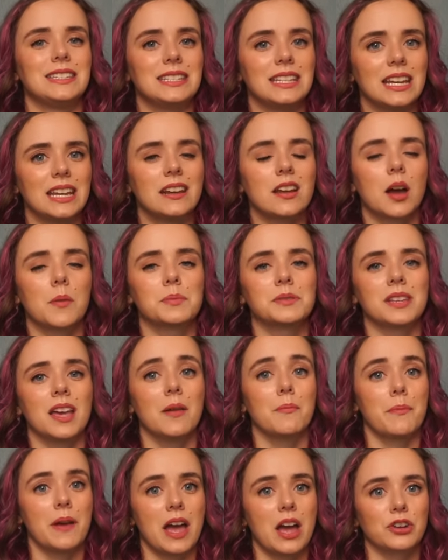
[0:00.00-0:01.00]
did
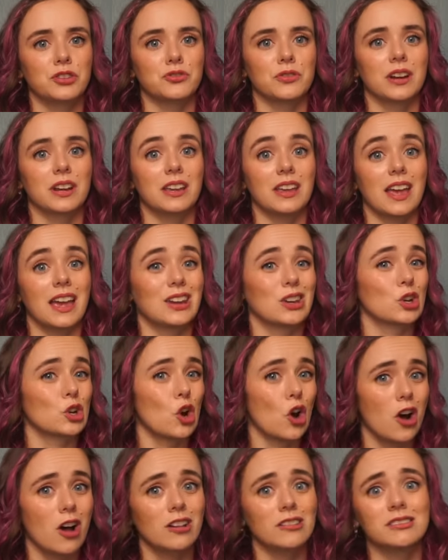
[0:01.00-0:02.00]
upset Patrick and
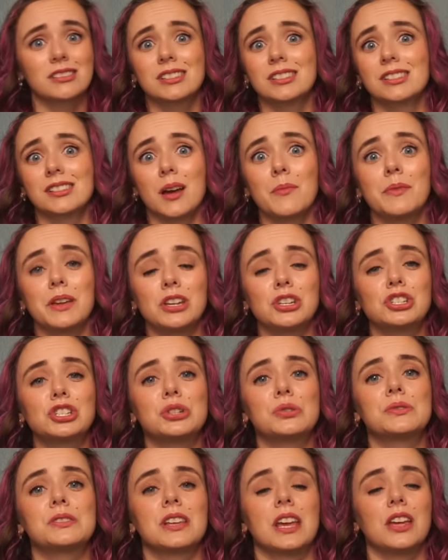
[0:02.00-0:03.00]
caused some
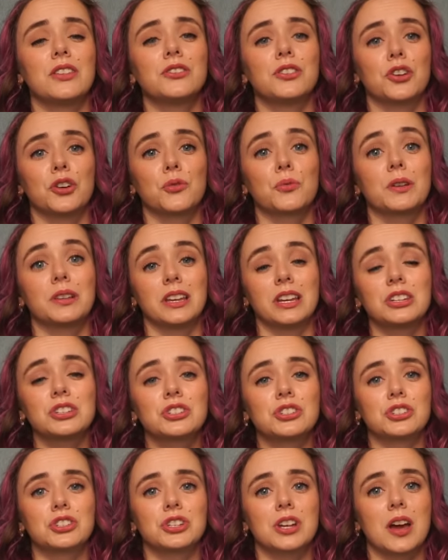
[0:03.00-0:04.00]
issues in their
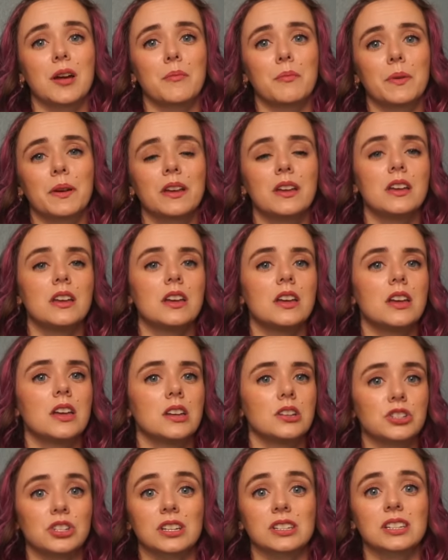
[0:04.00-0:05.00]
relationship.
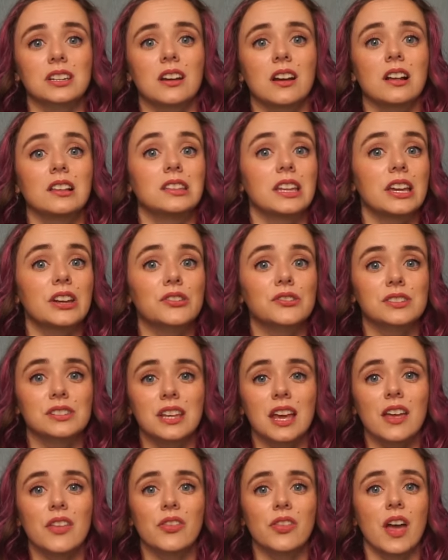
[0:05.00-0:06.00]
Jessica later
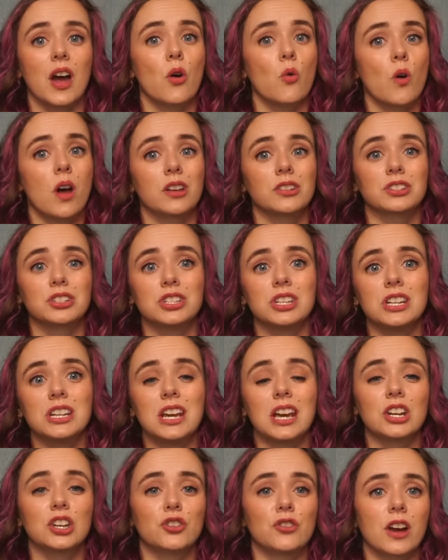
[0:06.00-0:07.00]
said that while she
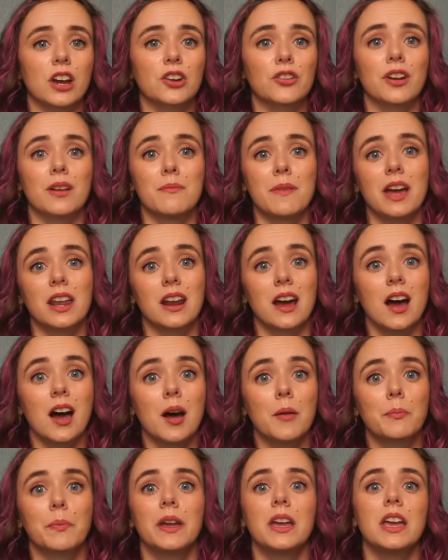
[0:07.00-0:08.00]
and Gregory met
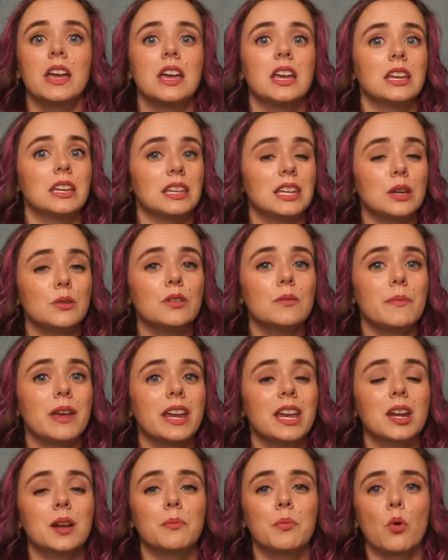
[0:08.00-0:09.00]
up, he would
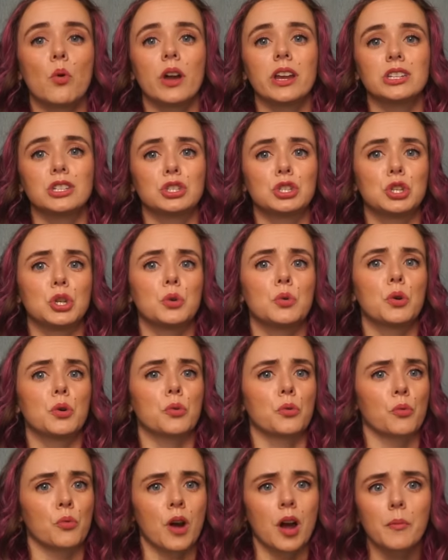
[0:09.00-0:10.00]
make it a point to
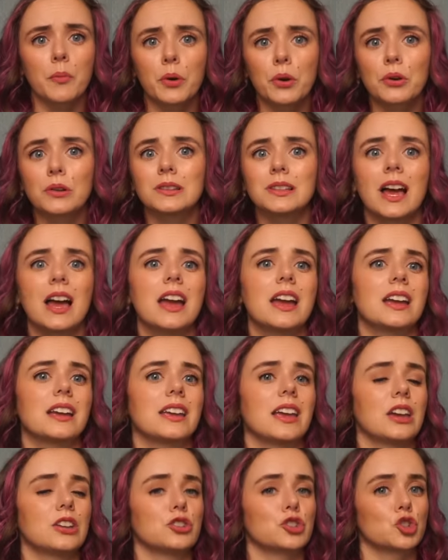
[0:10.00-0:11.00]
rub her
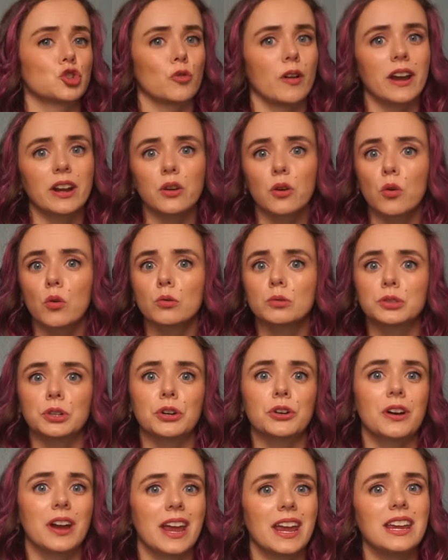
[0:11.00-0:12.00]
leg and try to hold
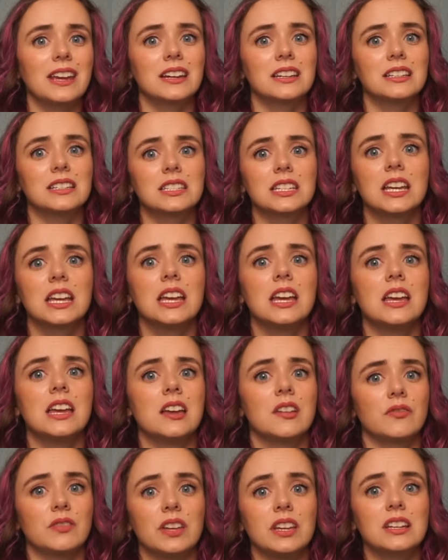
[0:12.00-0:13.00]
her hand,
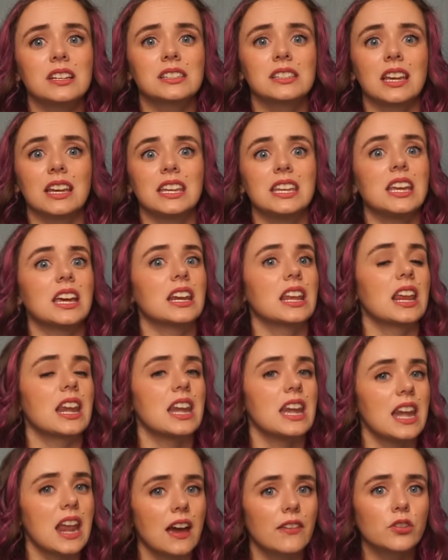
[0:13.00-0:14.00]
things that he had
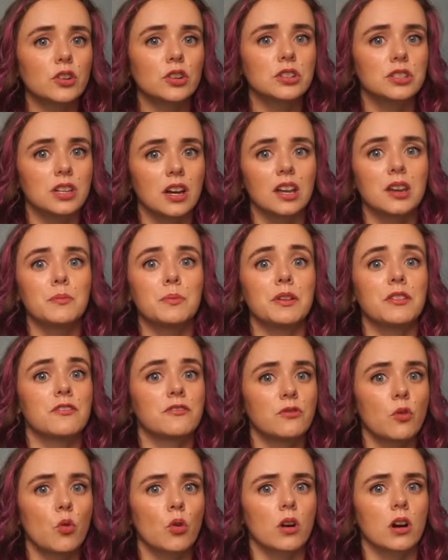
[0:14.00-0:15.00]
never done
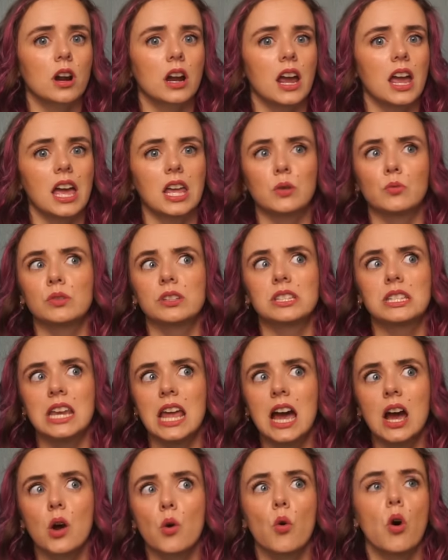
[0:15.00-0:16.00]
before and was
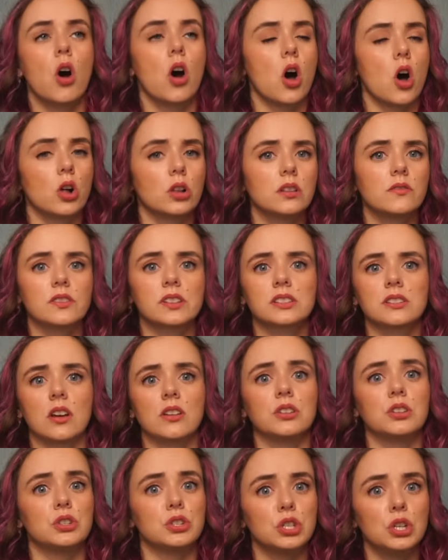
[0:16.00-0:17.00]
now all of a
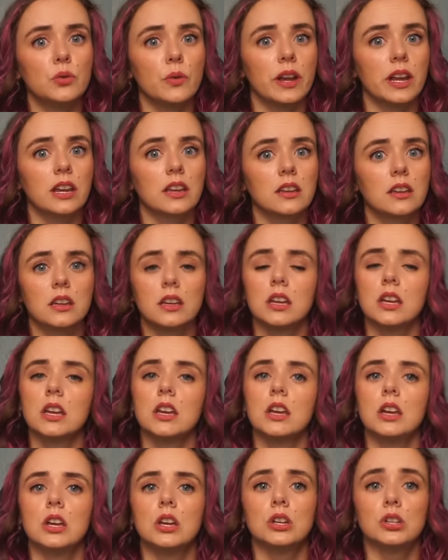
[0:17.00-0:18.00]
sudden doing.
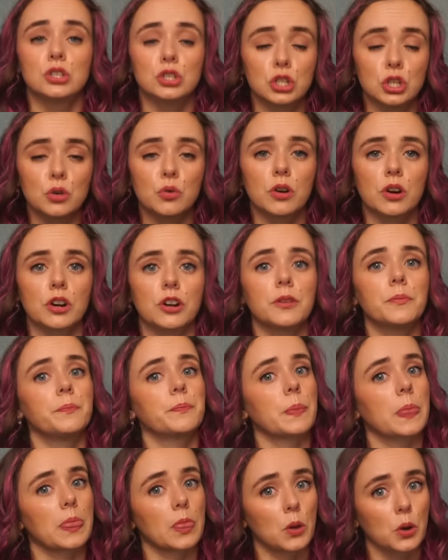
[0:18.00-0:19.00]
To her,
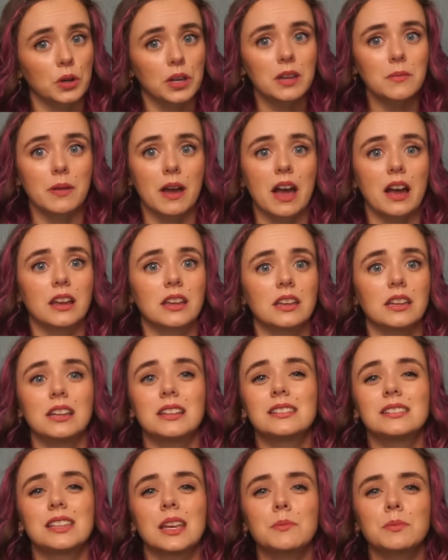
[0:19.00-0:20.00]
looking back,
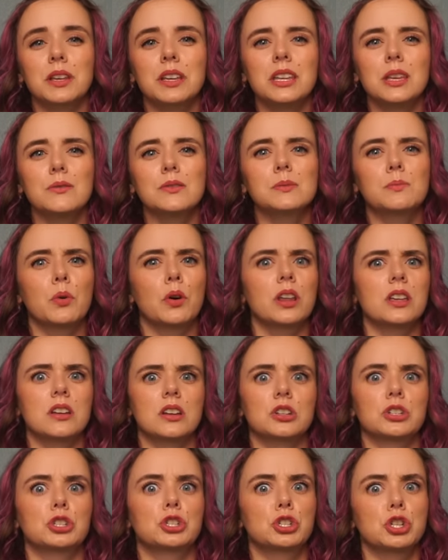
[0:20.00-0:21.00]
it seemed like he was putting
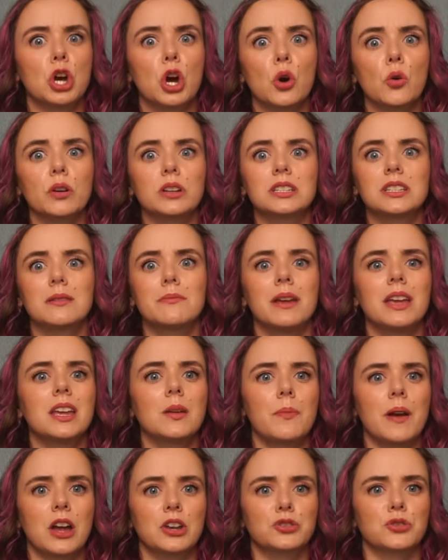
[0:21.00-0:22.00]
on a show to
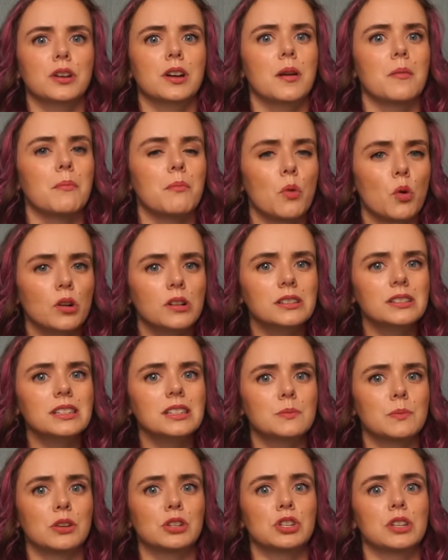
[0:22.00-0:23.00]
make Patrick more
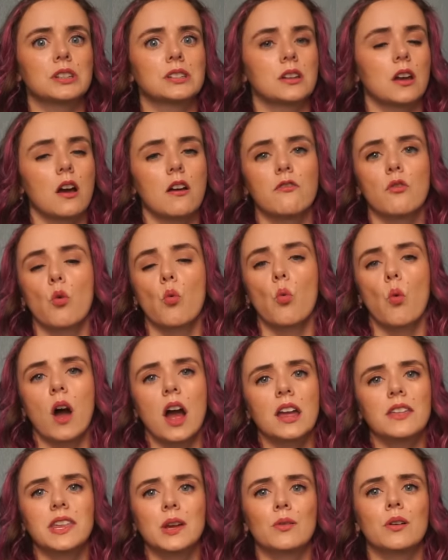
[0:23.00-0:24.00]
suspicious of
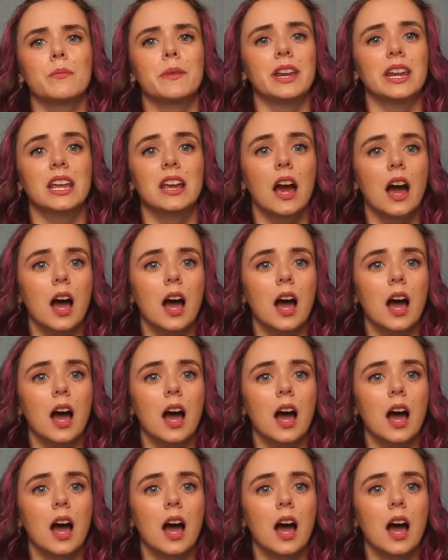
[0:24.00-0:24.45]
why they were meeting